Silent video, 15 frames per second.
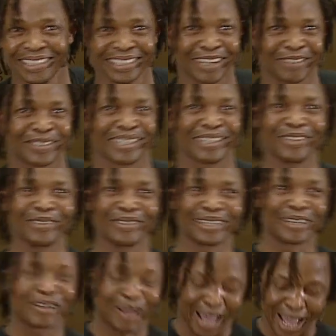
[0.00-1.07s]
afternoon,
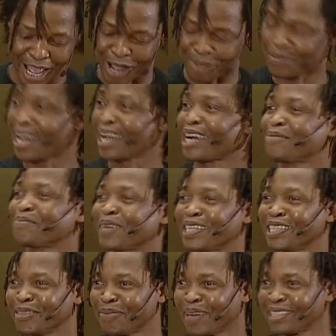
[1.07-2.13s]

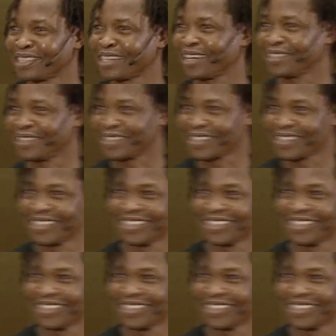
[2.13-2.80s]
accompanied by chants.